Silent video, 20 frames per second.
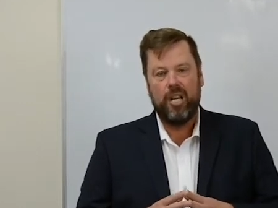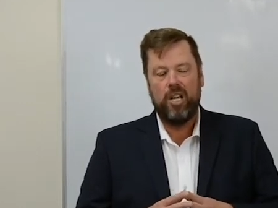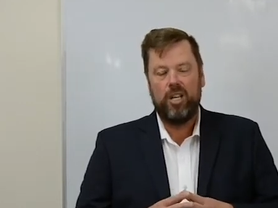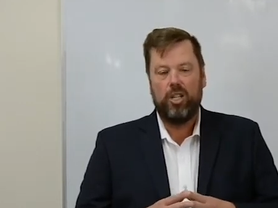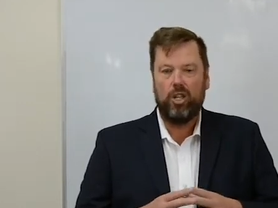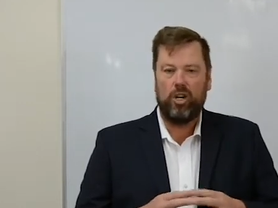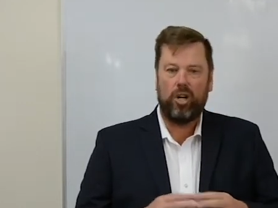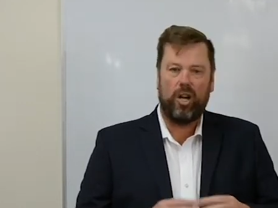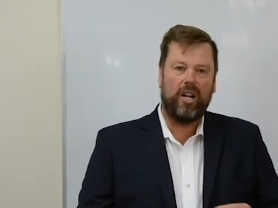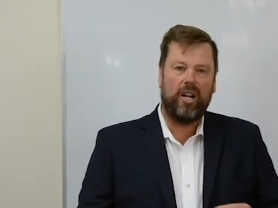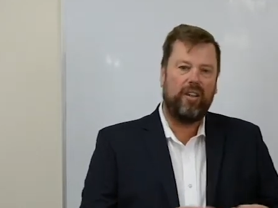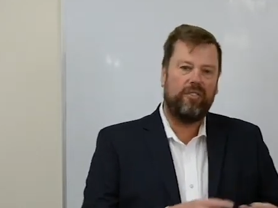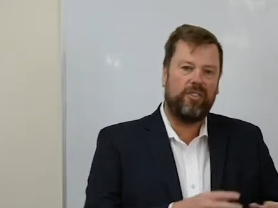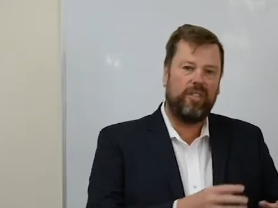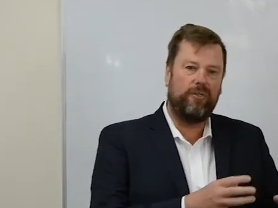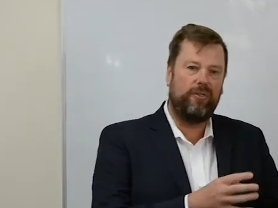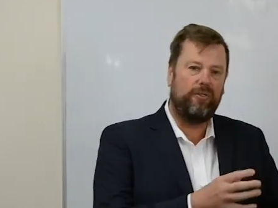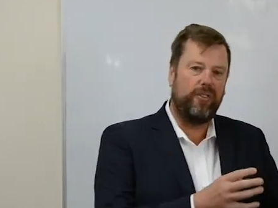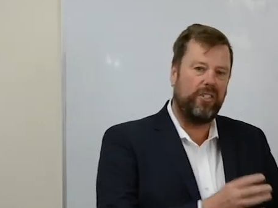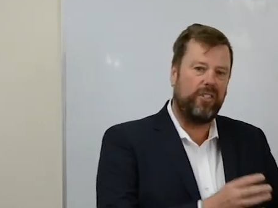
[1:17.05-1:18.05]
You don't have to
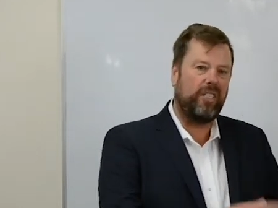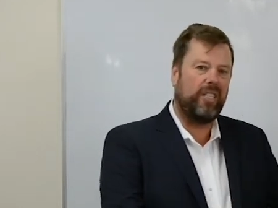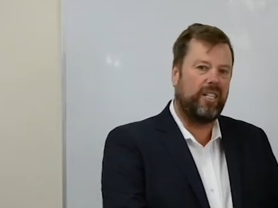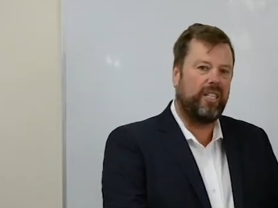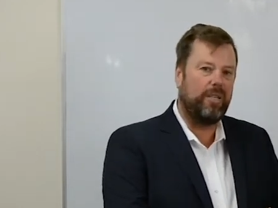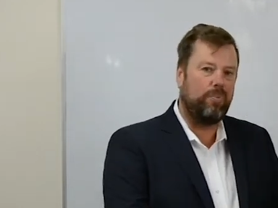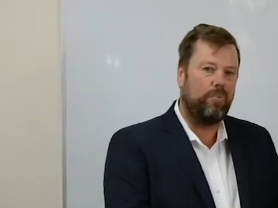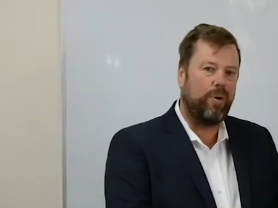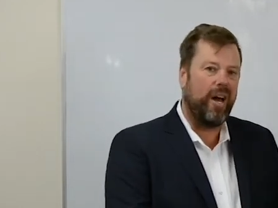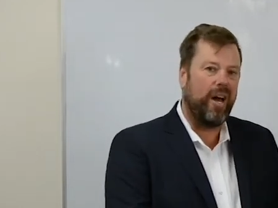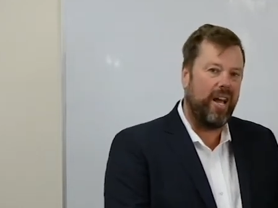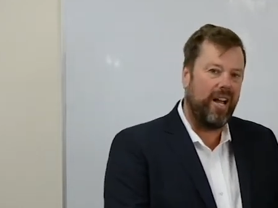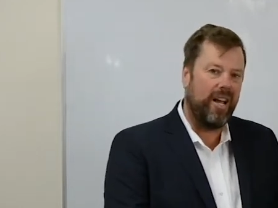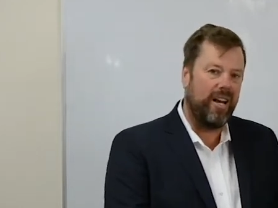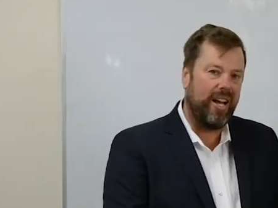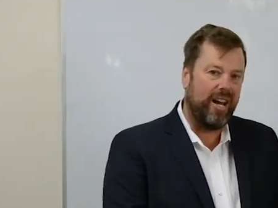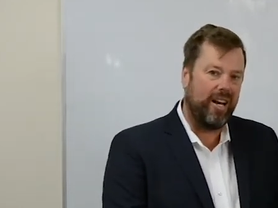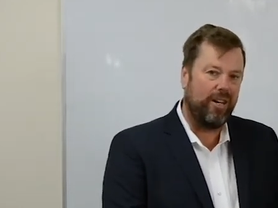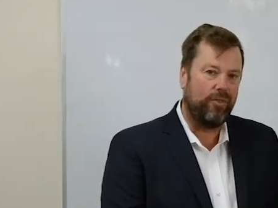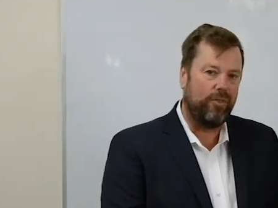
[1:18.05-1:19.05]
physically pay it
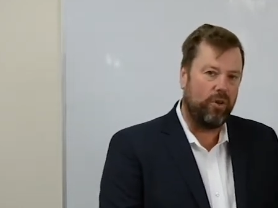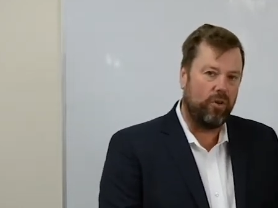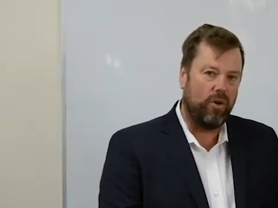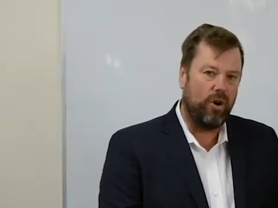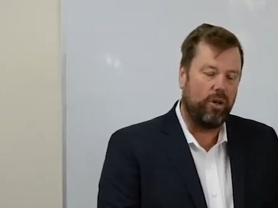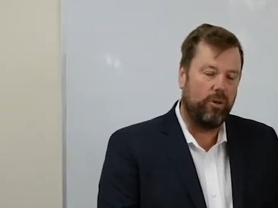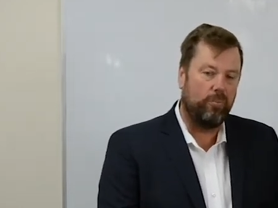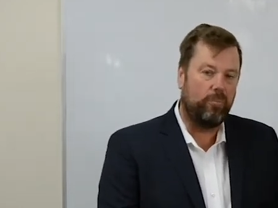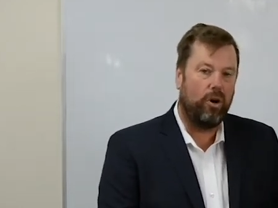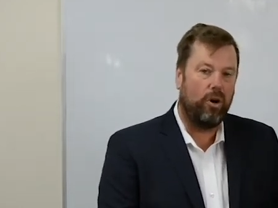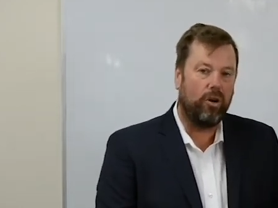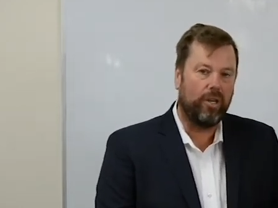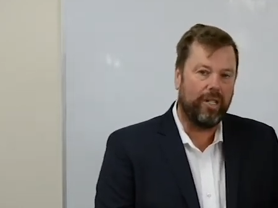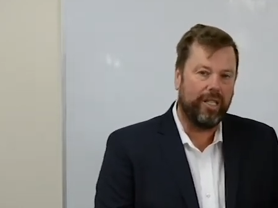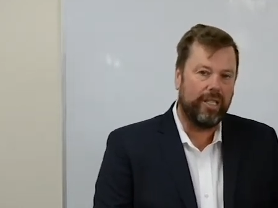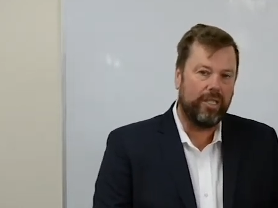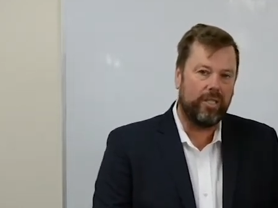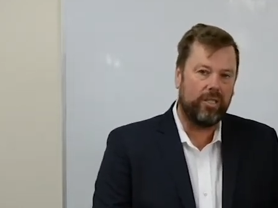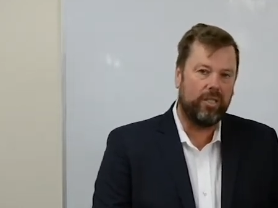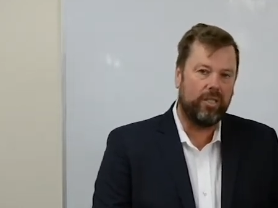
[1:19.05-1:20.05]
out of your own
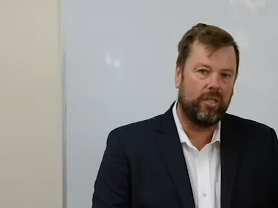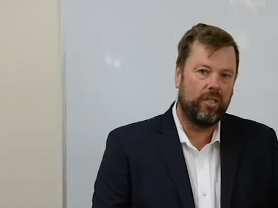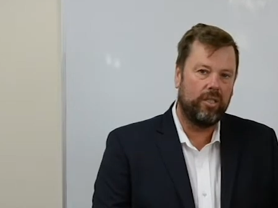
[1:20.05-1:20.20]
pocket.